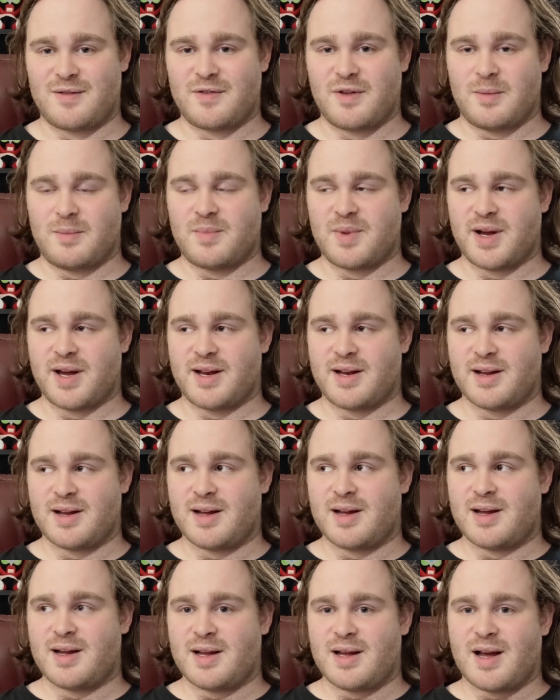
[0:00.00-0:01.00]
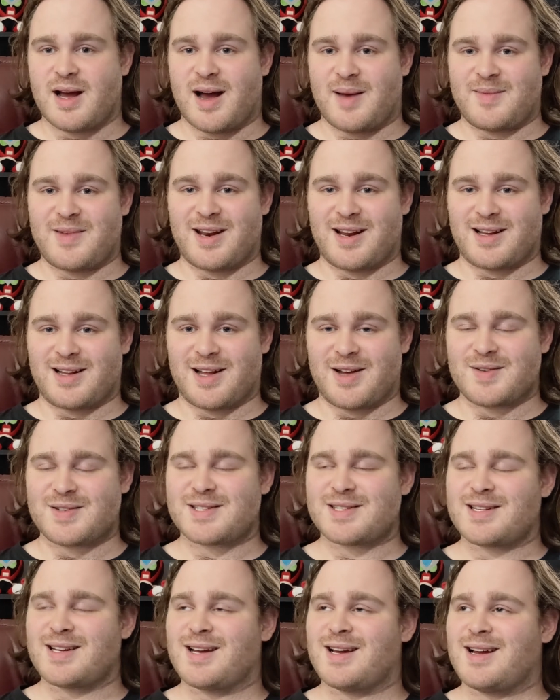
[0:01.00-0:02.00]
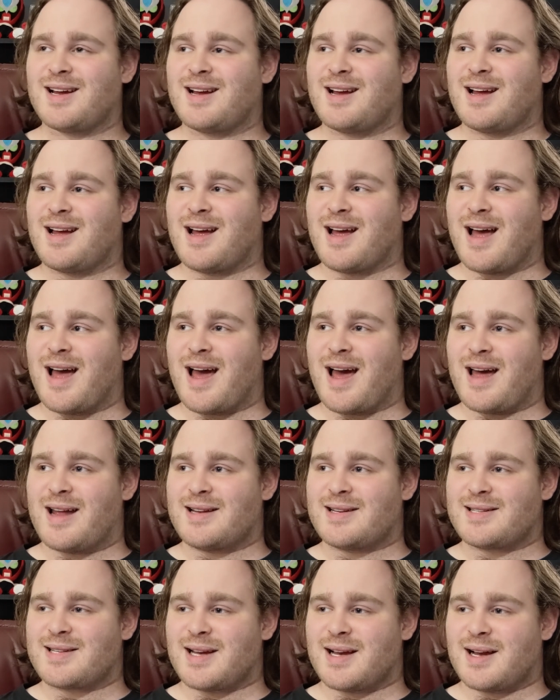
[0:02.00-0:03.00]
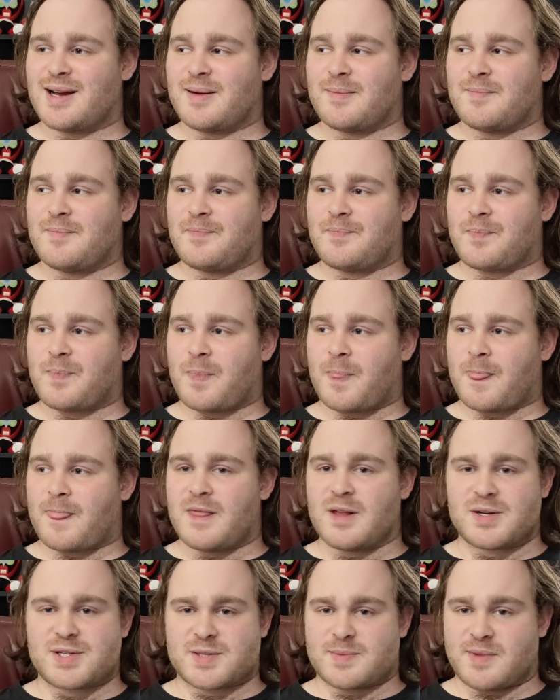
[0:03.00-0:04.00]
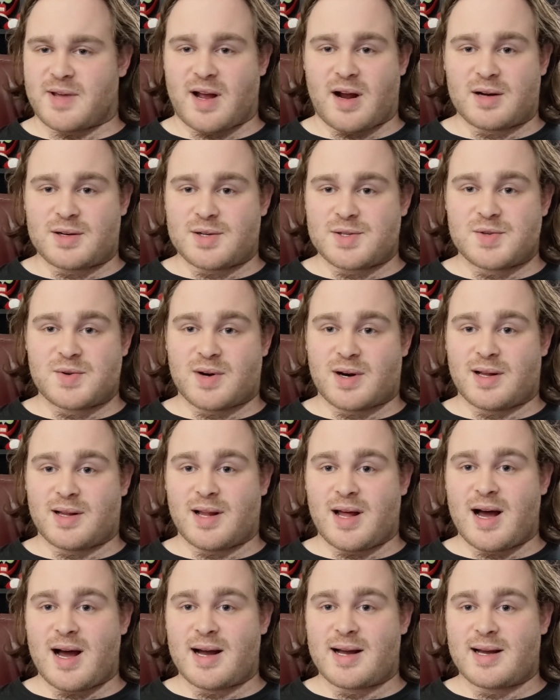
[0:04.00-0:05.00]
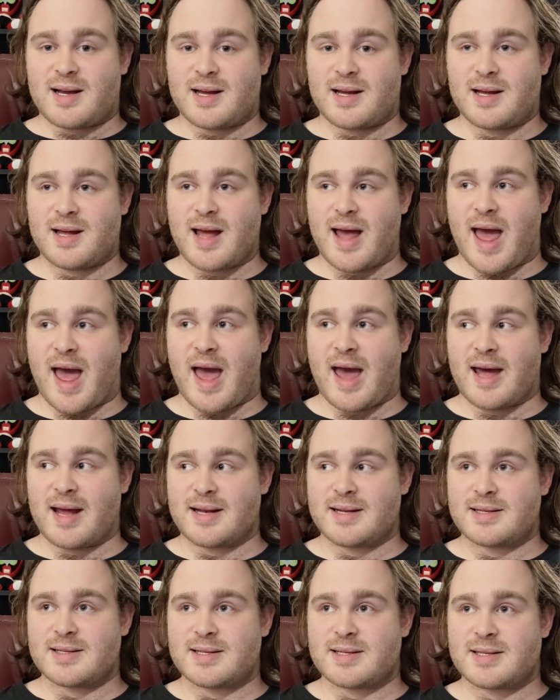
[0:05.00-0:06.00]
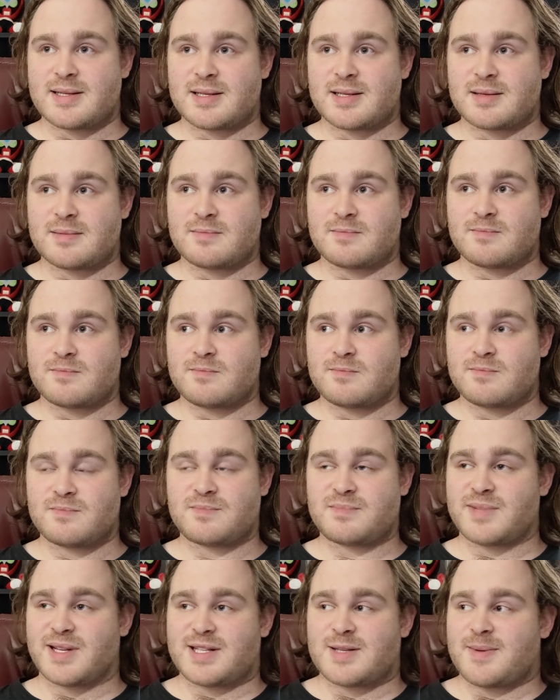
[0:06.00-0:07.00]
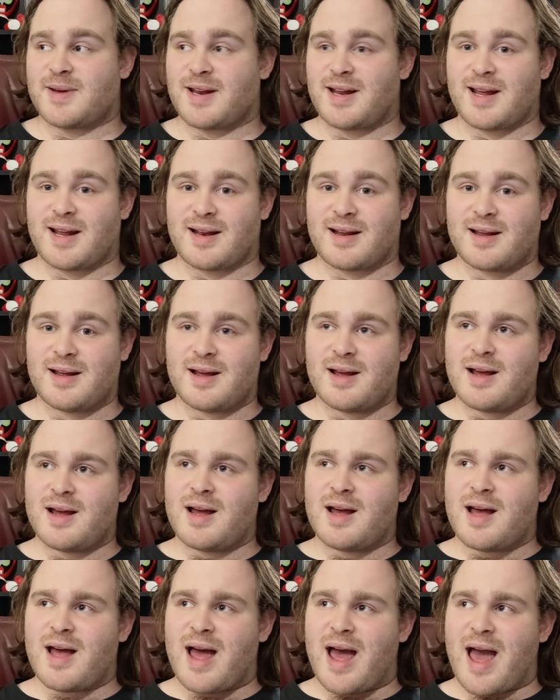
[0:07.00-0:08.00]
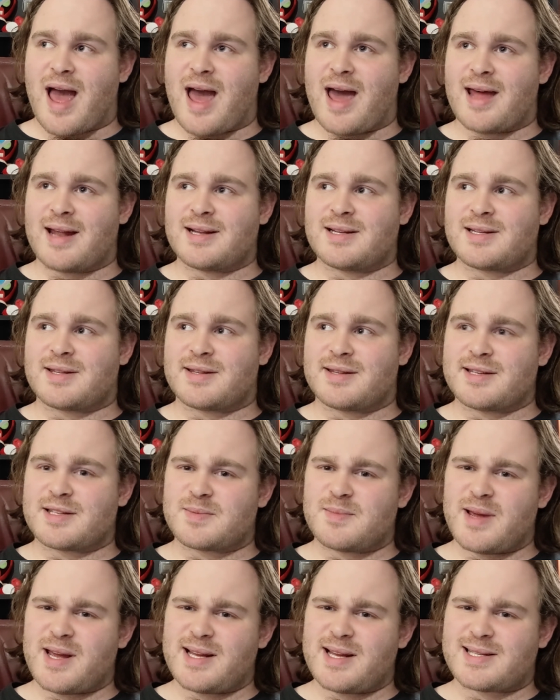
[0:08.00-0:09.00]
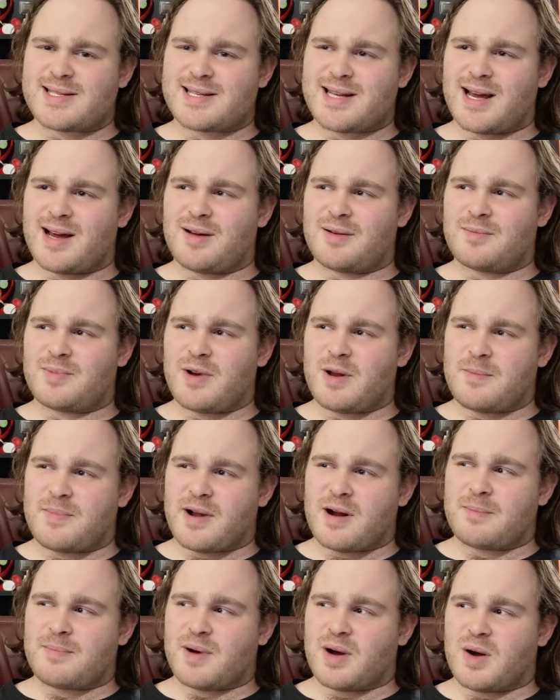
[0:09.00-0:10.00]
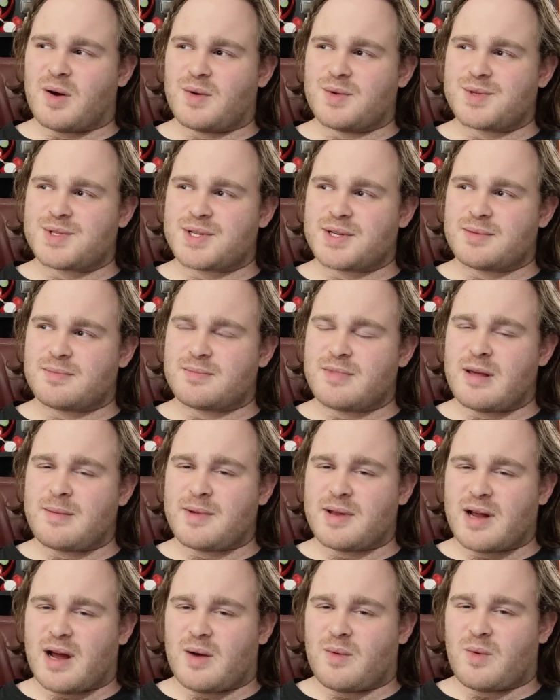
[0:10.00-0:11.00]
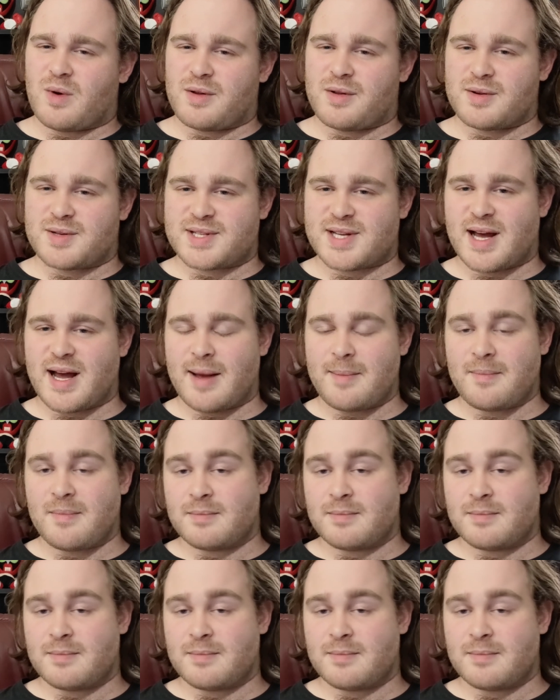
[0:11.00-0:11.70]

of them, but I'm getting close. And there's some characters you can unlock, and that's about it. And this may sound pretty bare bones and maybe not worth your time